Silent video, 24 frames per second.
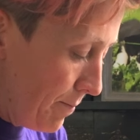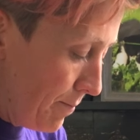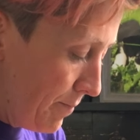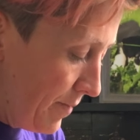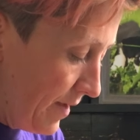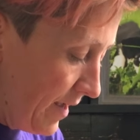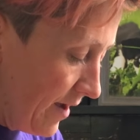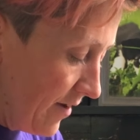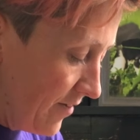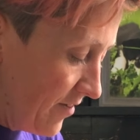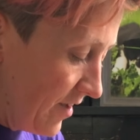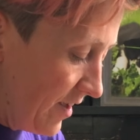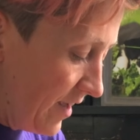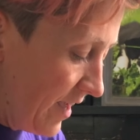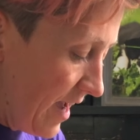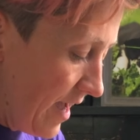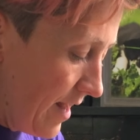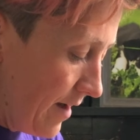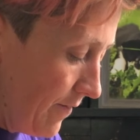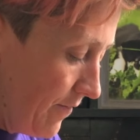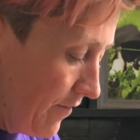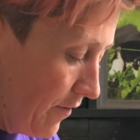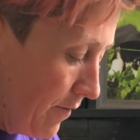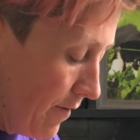because
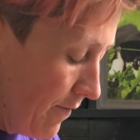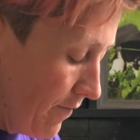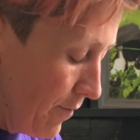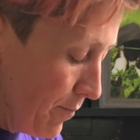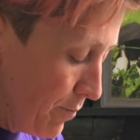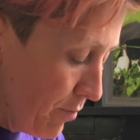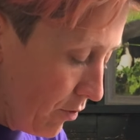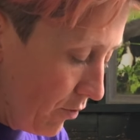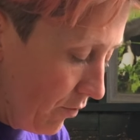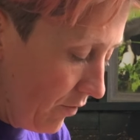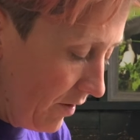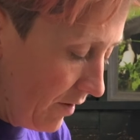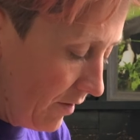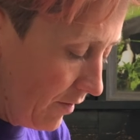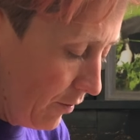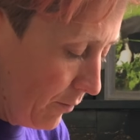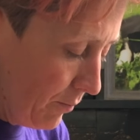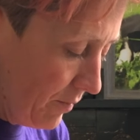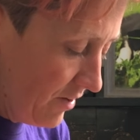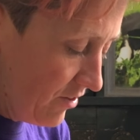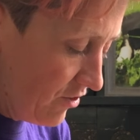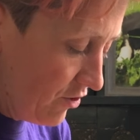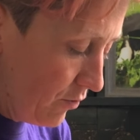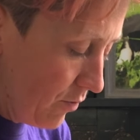again, if you ever pulled a little
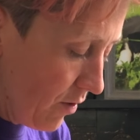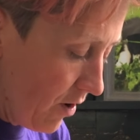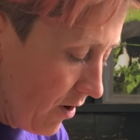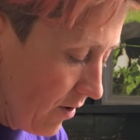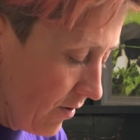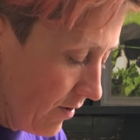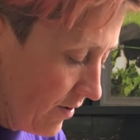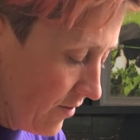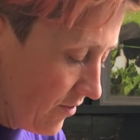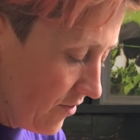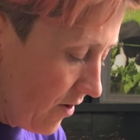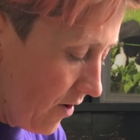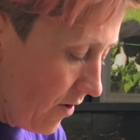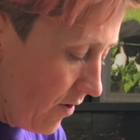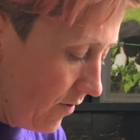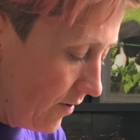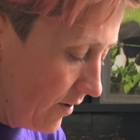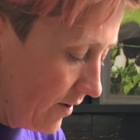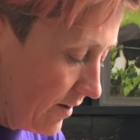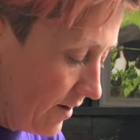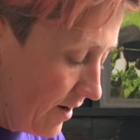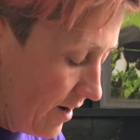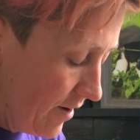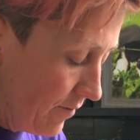bit too hard, it's all
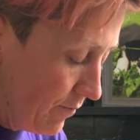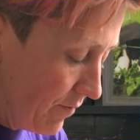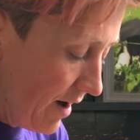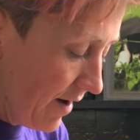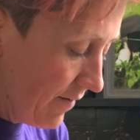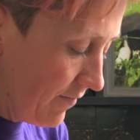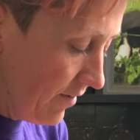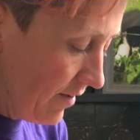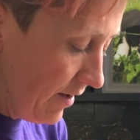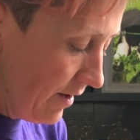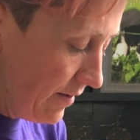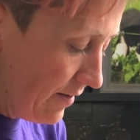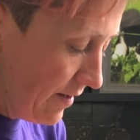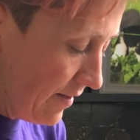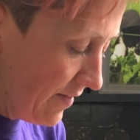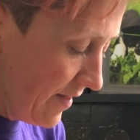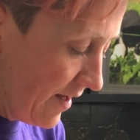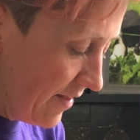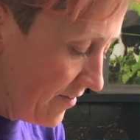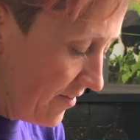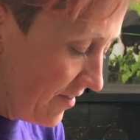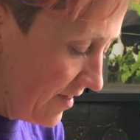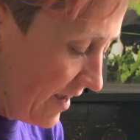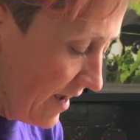gonna unravel and then
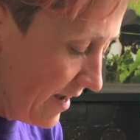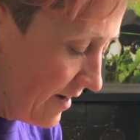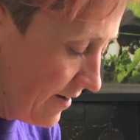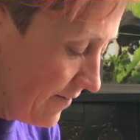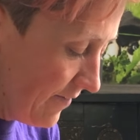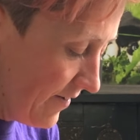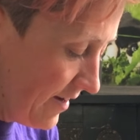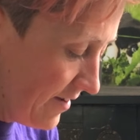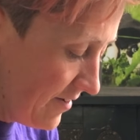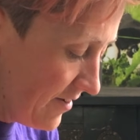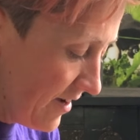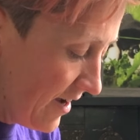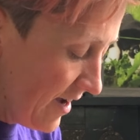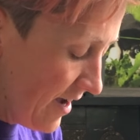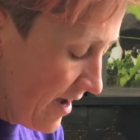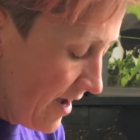that's the end of it.